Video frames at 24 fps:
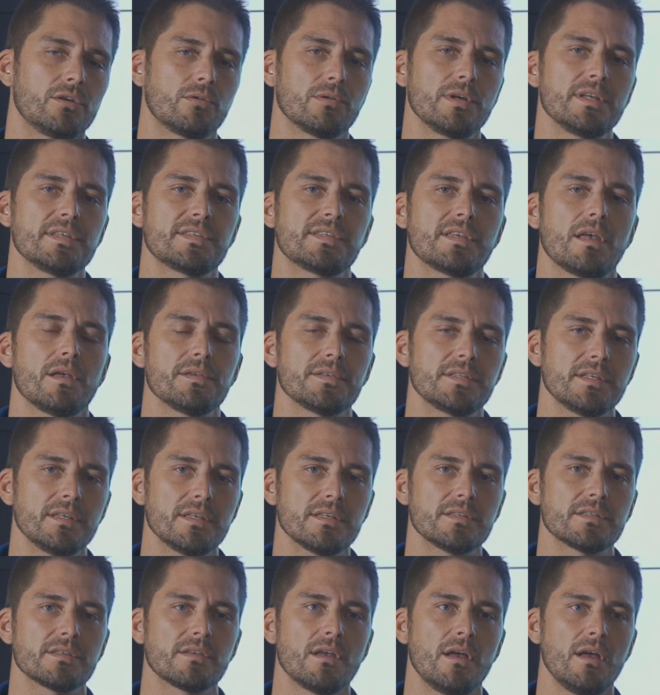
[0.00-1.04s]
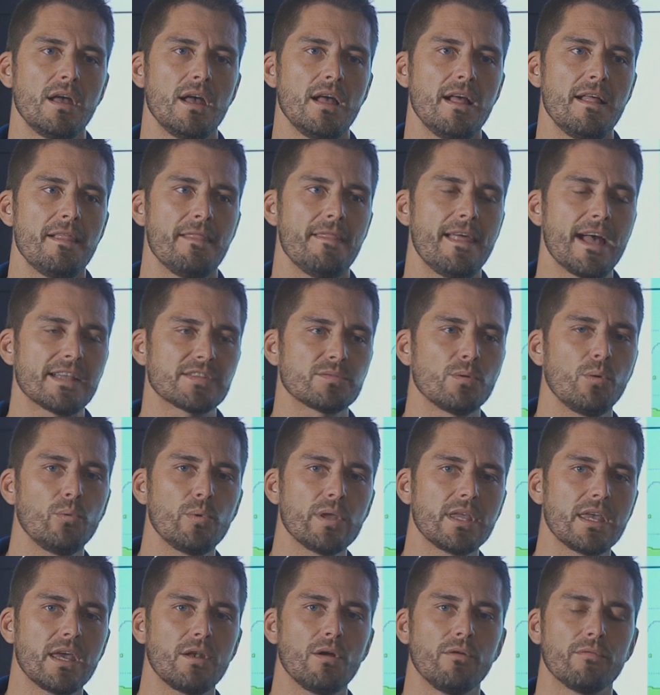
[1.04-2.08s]
degrees Celsius, that's when
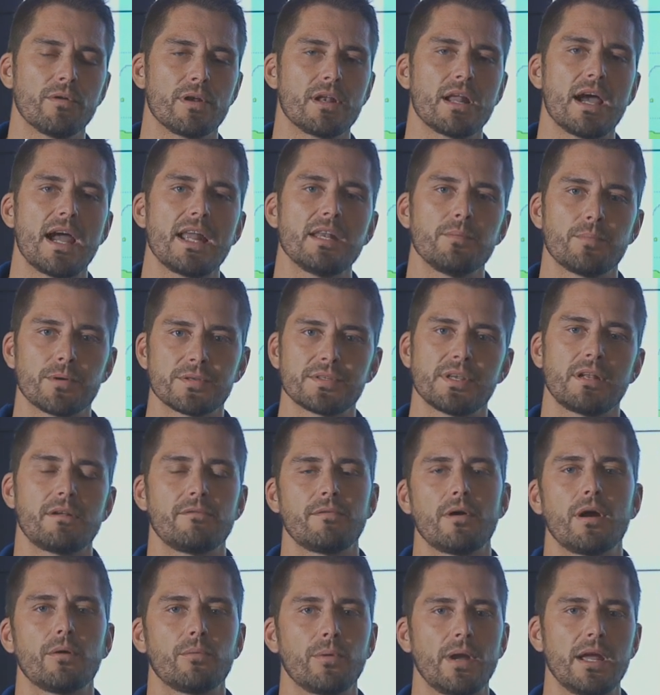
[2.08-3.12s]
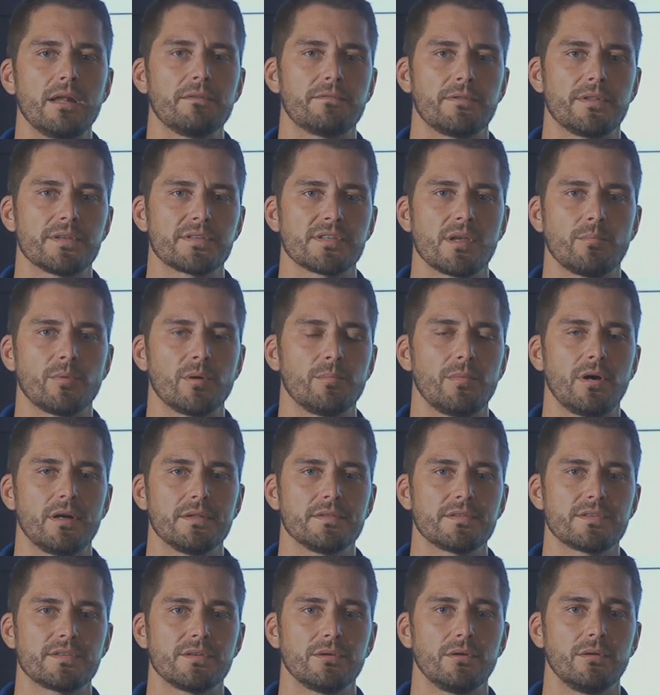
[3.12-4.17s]
we get over 90% of our rain for the summer
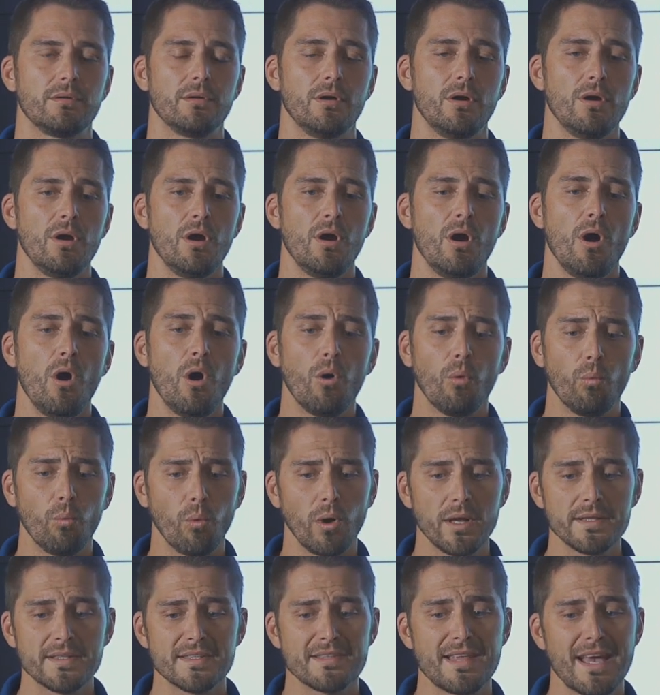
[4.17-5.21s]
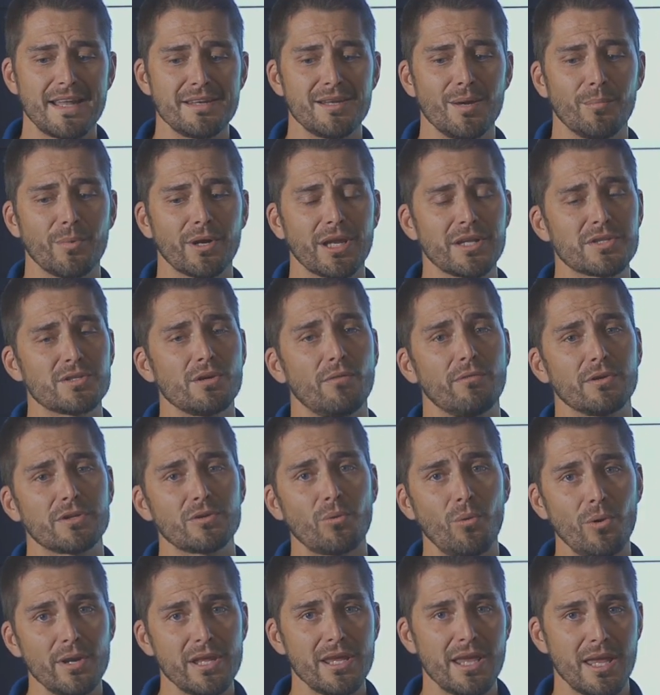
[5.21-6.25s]
monsoon. Once that number gets over
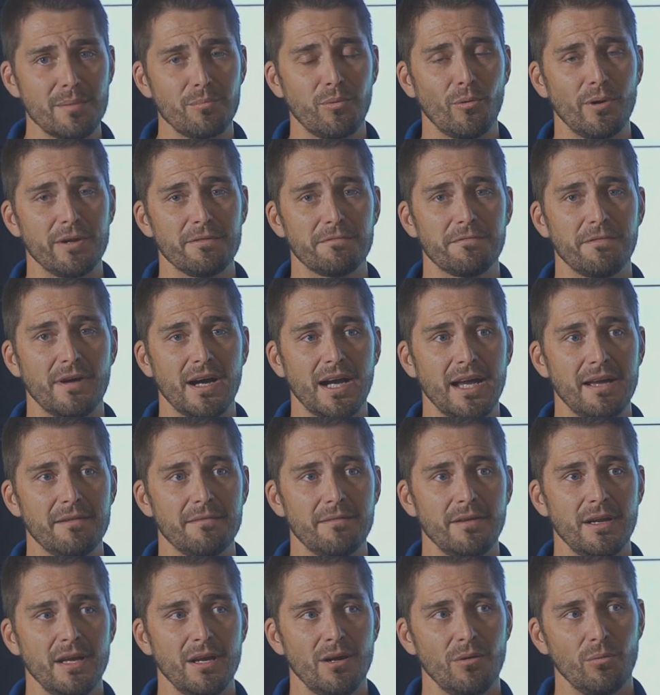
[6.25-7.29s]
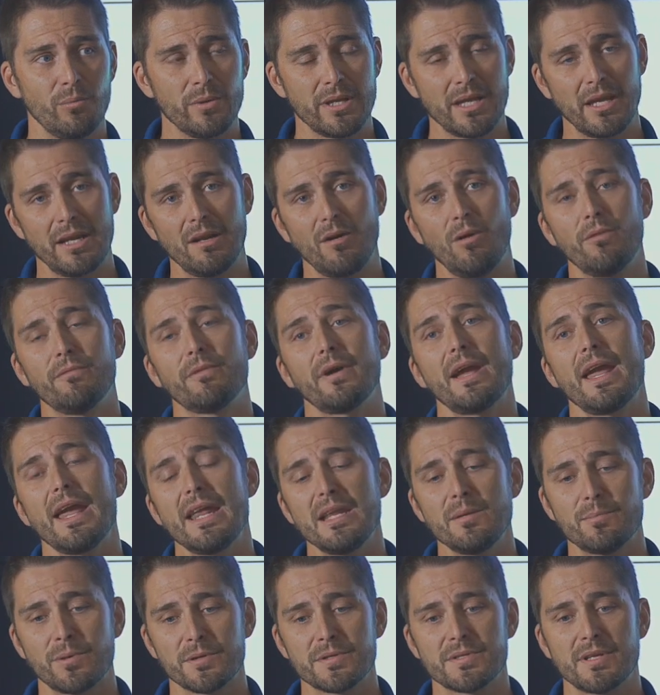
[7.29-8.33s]
28.5, we get over
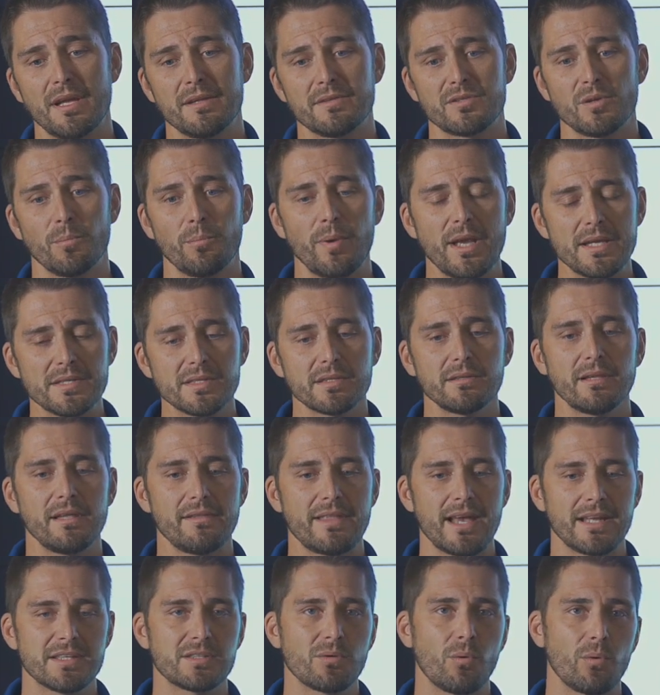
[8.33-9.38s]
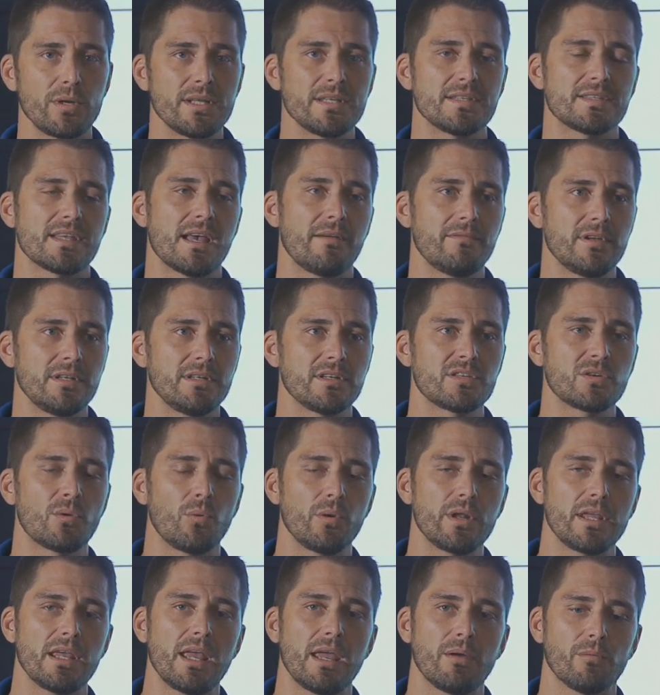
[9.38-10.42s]
80%. So basically that 27 to
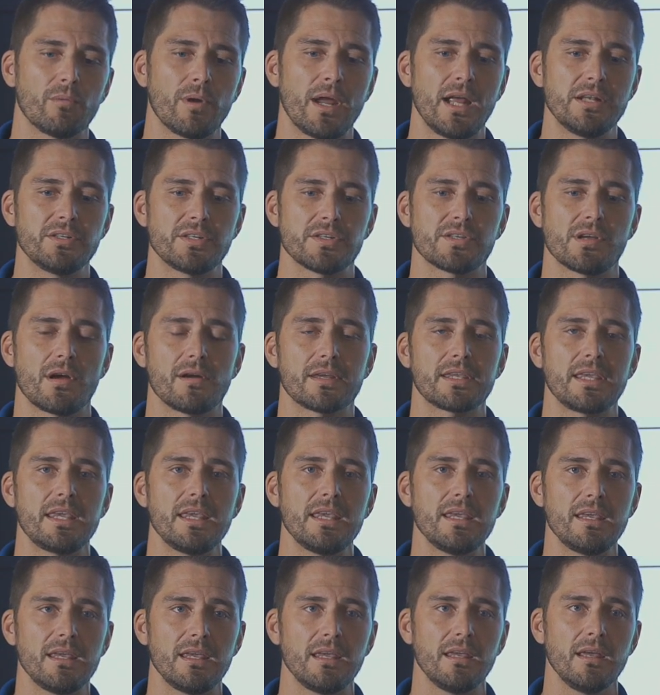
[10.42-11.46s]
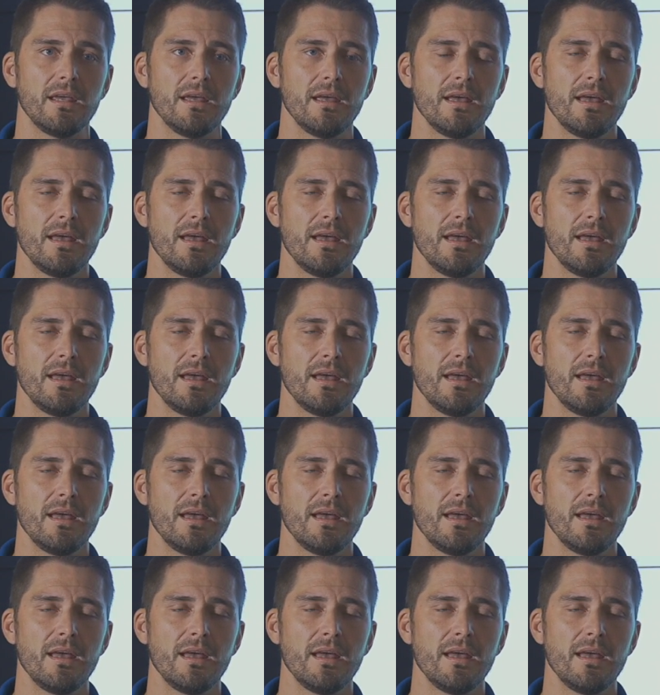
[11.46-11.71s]
28 range is our key